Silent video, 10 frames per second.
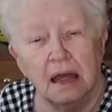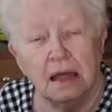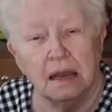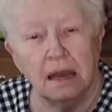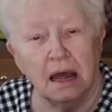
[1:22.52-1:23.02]

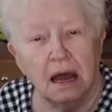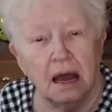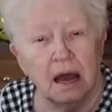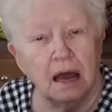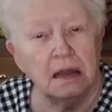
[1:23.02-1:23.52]
And
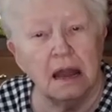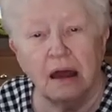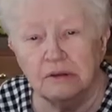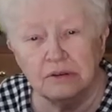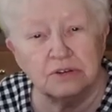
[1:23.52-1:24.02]

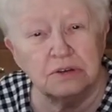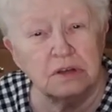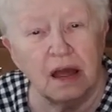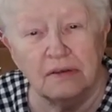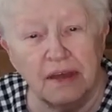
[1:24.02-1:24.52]
now
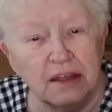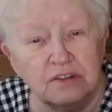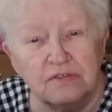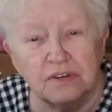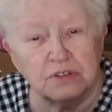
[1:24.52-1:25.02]
I've
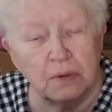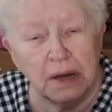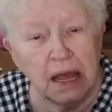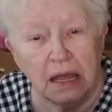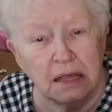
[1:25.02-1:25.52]
had you for
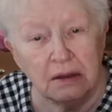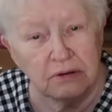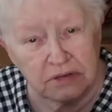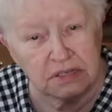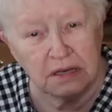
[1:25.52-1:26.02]
28
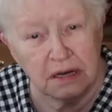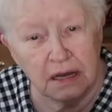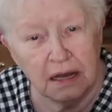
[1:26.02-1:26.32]
years.